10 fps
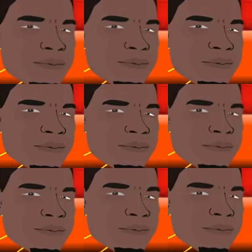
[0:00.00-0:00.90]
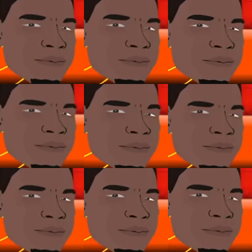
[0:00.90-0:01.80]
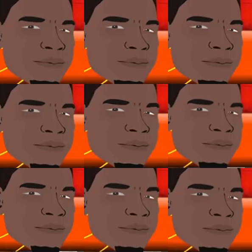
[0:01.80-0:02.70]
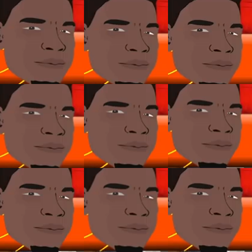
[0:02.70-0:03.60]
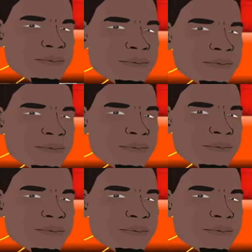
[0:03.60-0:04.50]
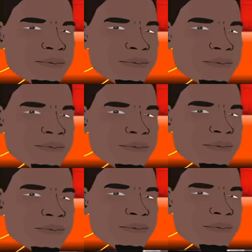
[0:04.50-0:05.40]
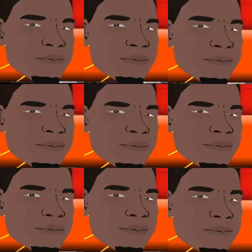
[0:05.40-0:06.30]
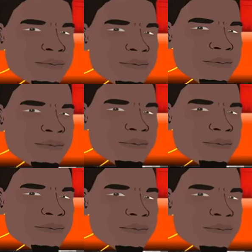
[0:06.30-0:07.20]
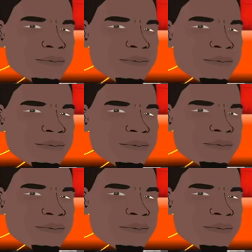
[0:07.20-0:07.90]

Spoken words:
(not speaking)